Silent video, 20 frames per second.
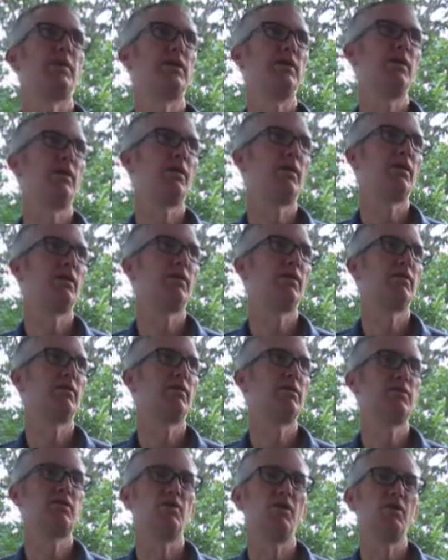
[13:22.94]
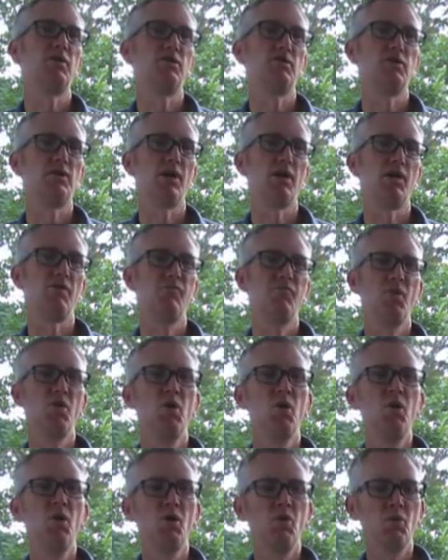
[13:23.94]
a year or two ago,
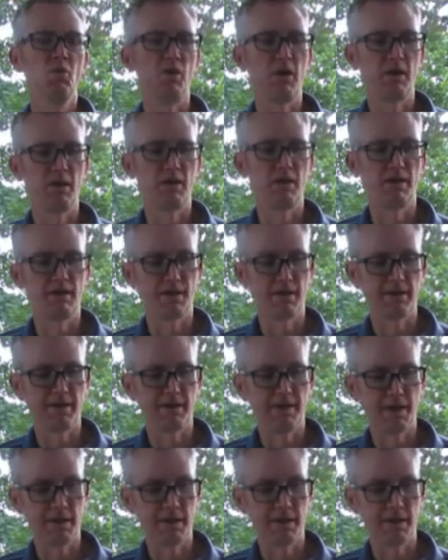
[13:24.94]
where uh,